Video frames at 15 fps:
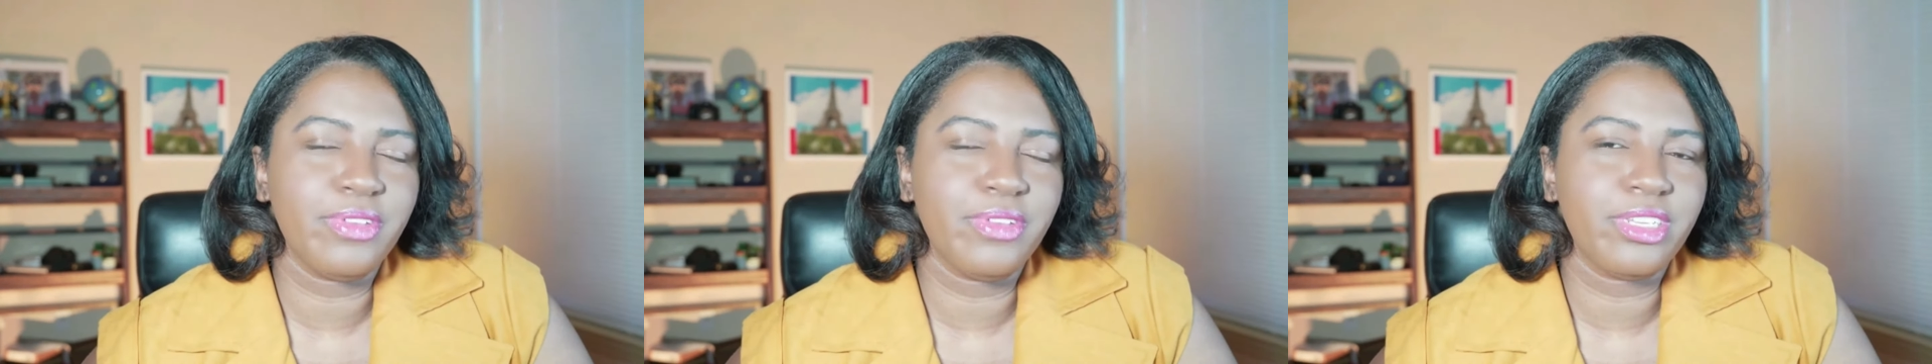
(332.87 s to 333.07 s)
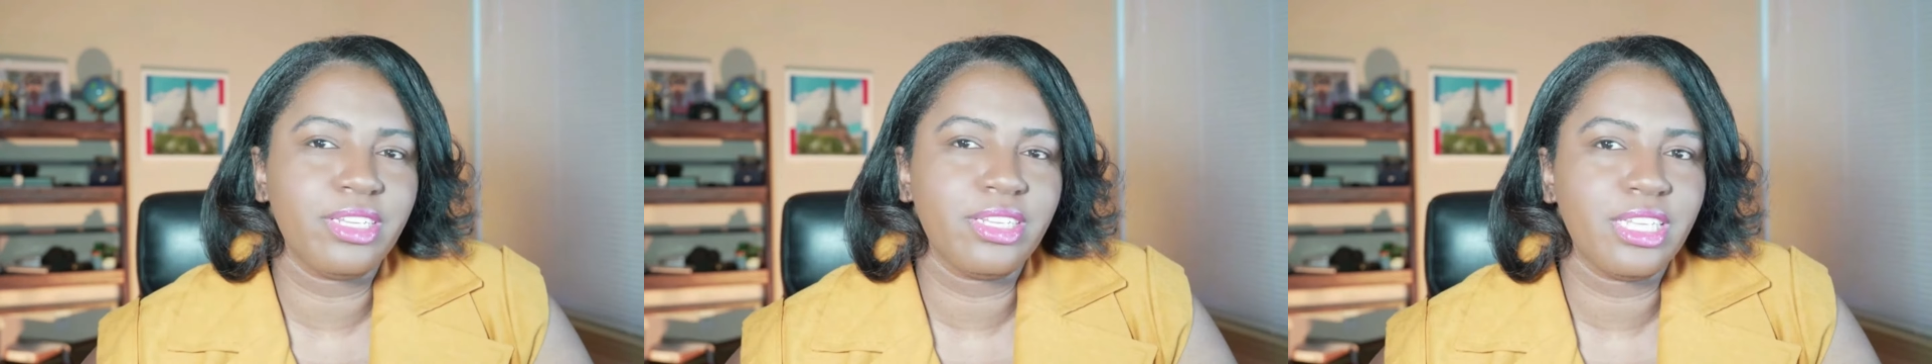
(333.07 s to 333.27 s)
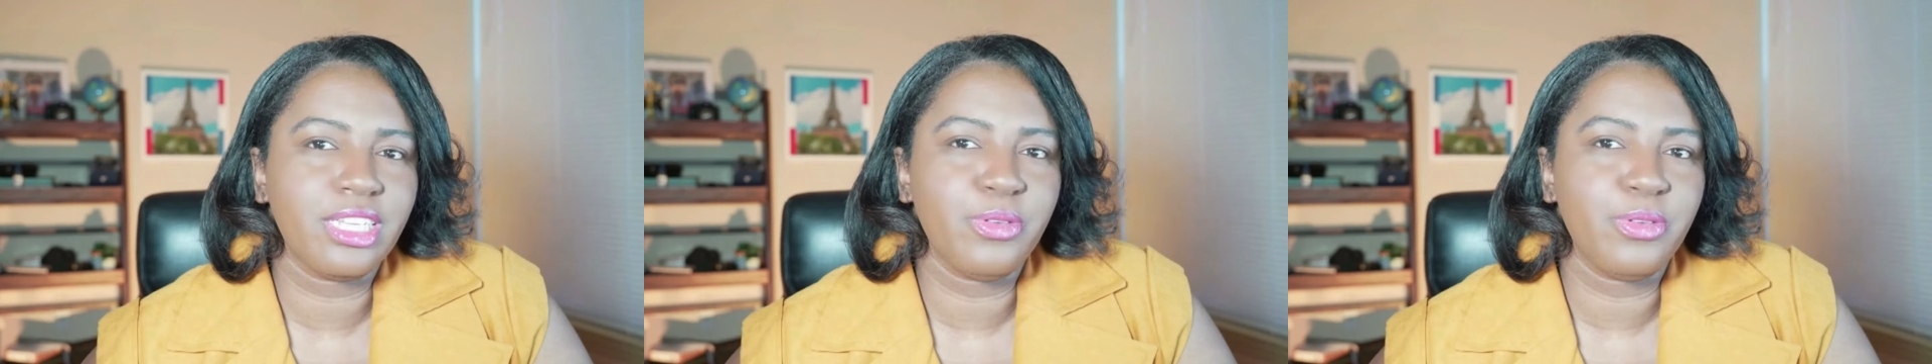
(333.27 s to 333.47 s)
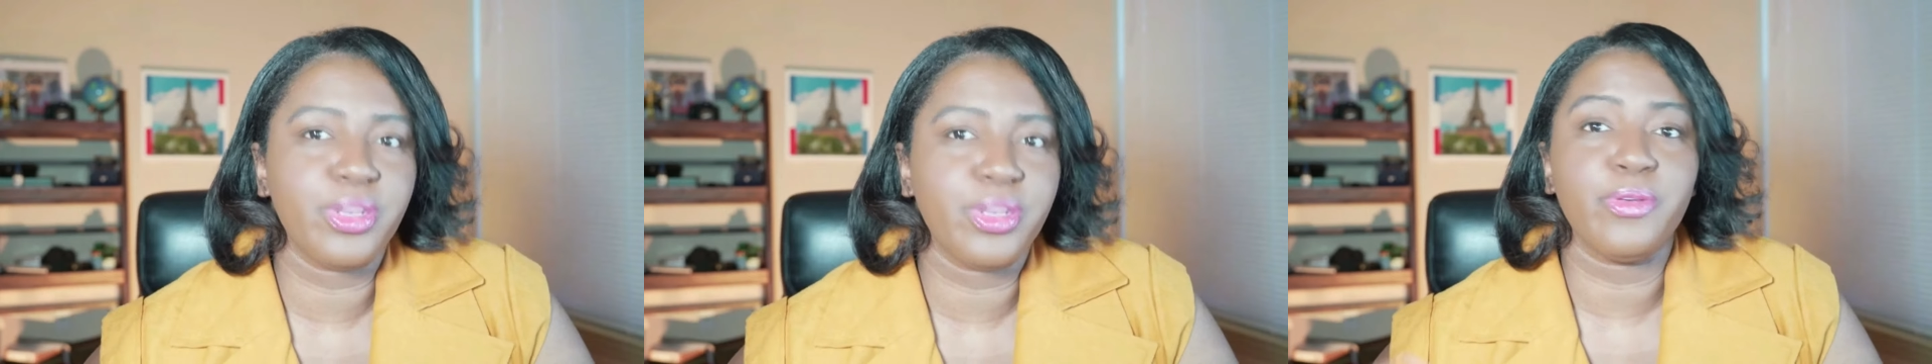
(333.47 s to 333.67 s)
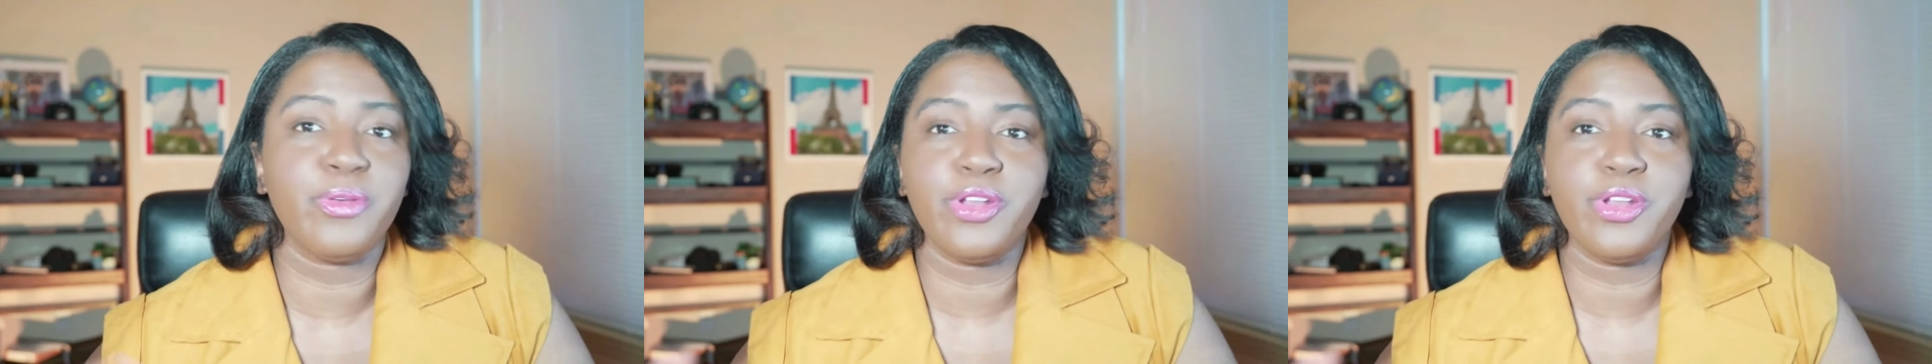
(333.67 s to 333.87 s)
to see when you
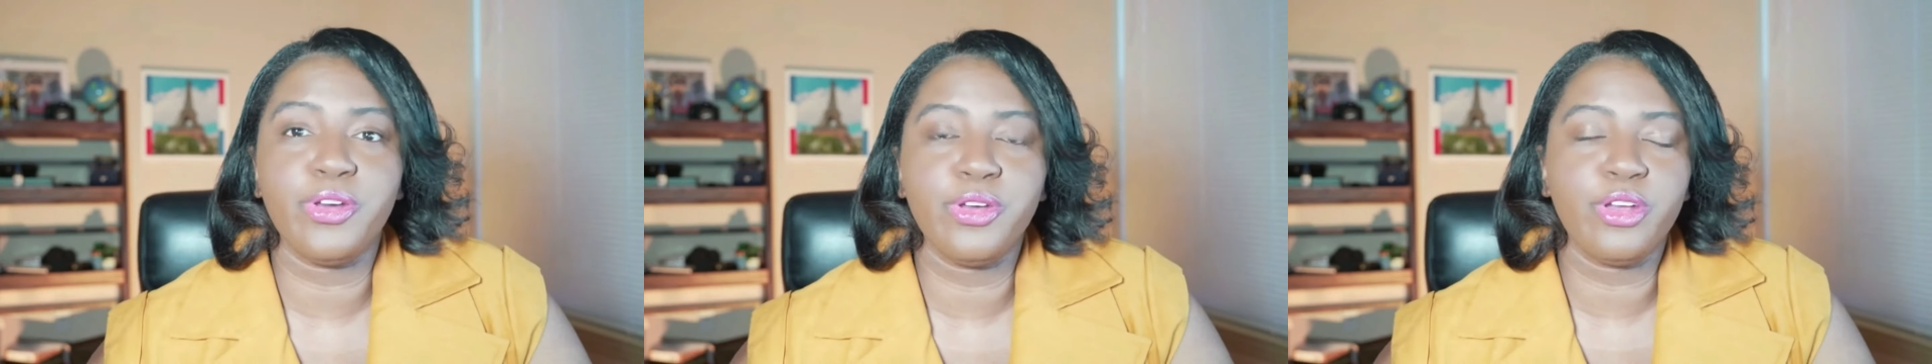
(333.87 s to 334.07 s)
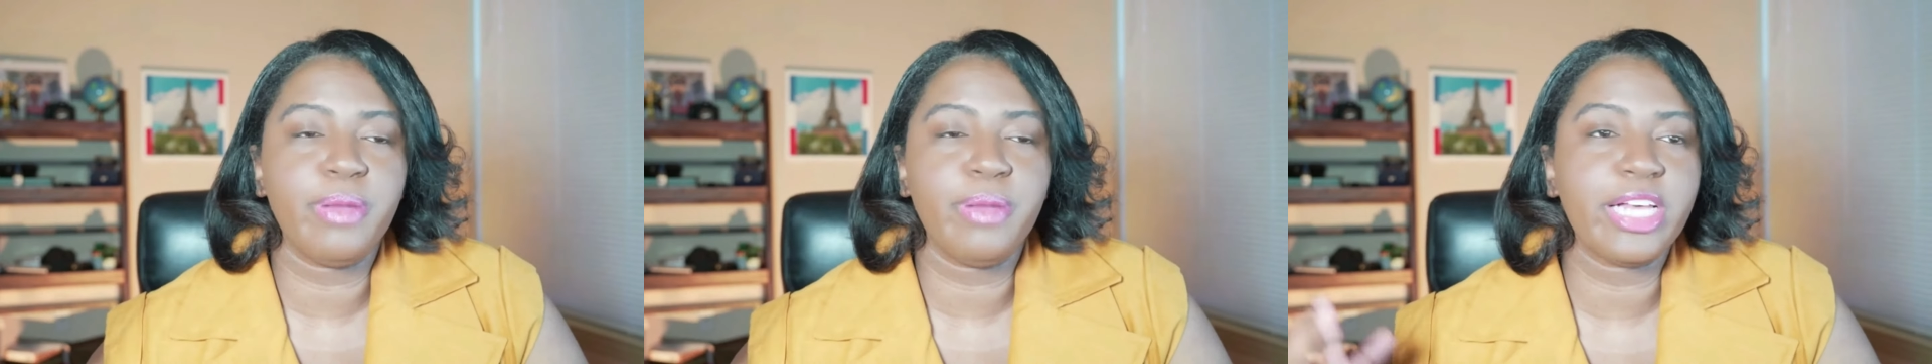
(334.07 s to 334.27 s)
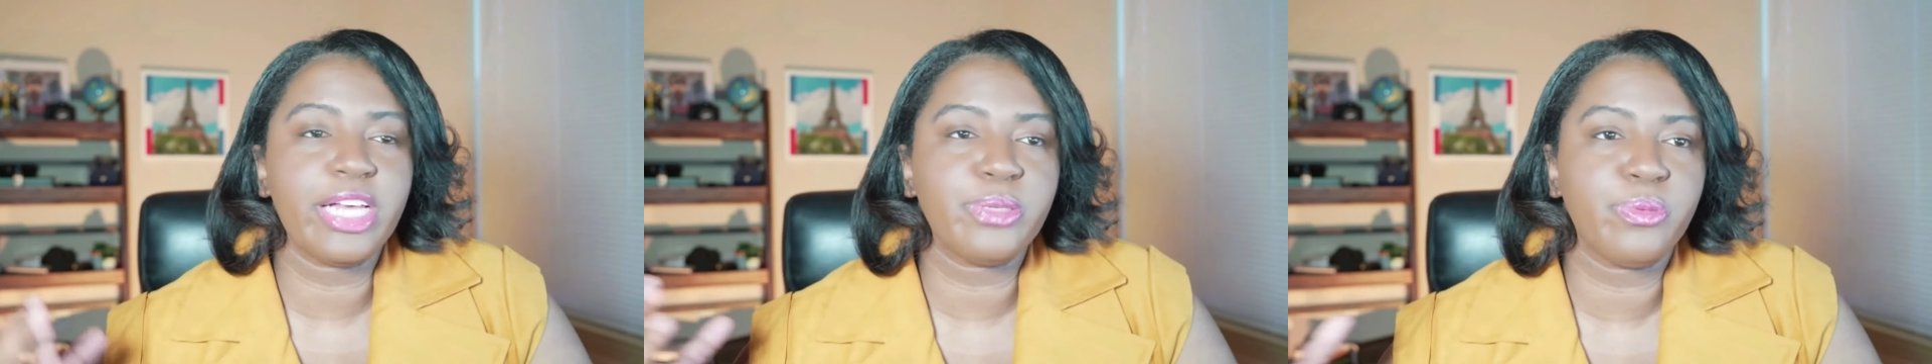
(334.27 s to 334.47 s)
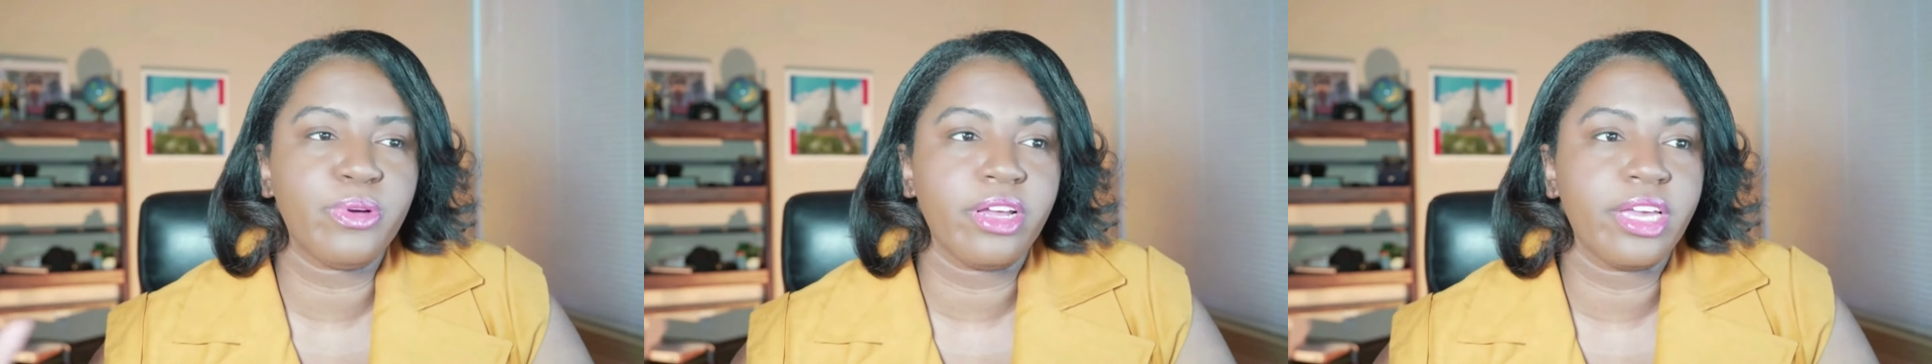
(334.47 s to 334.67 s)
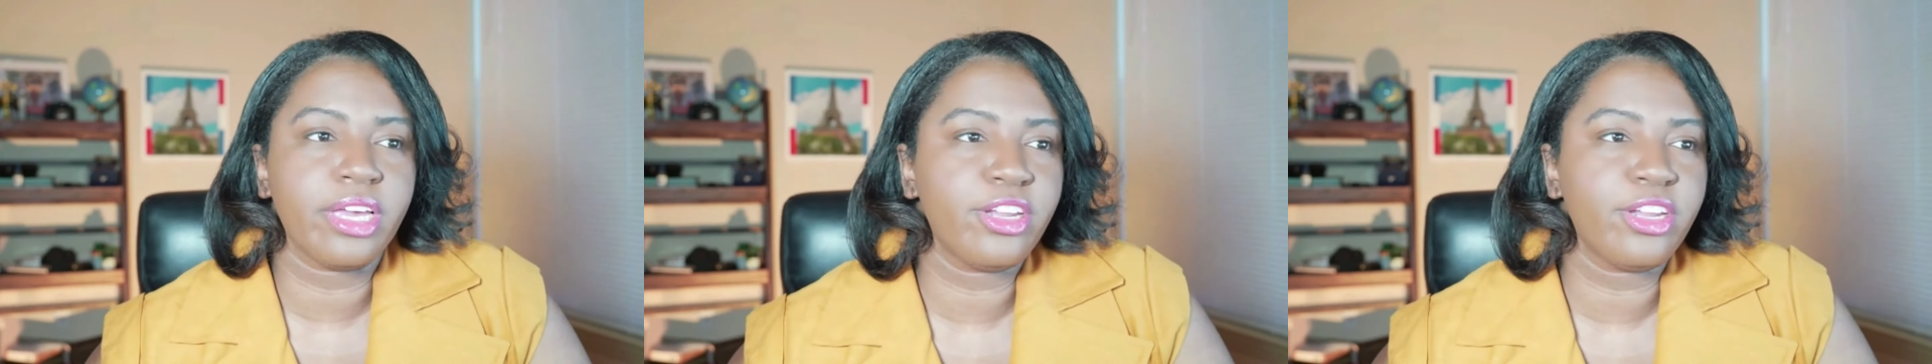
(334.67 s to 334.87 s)
renew your passport or
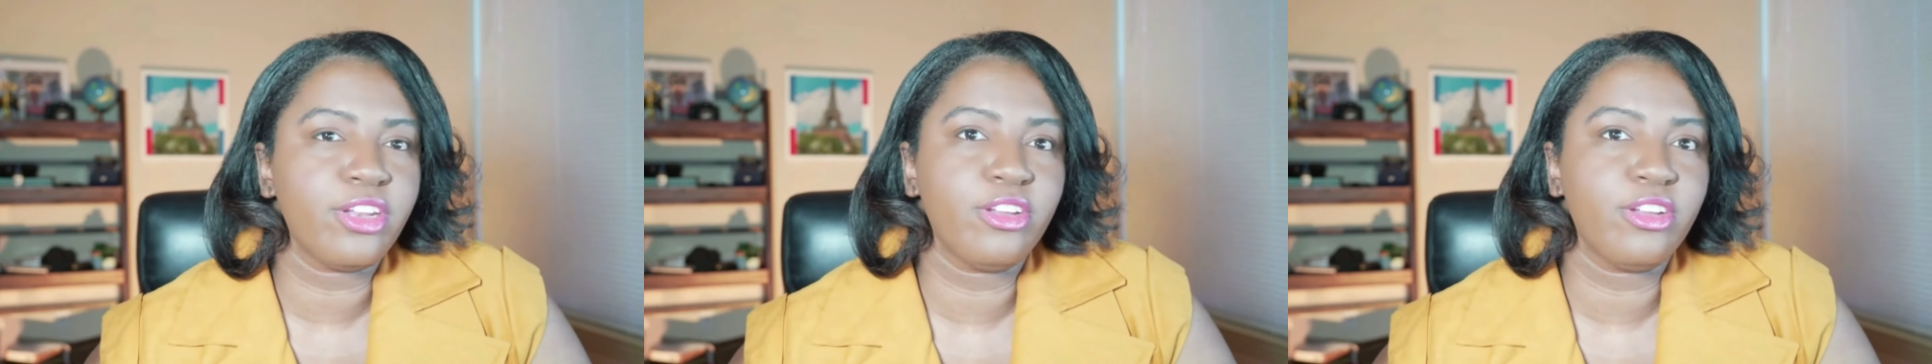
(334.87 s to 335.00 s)
get a new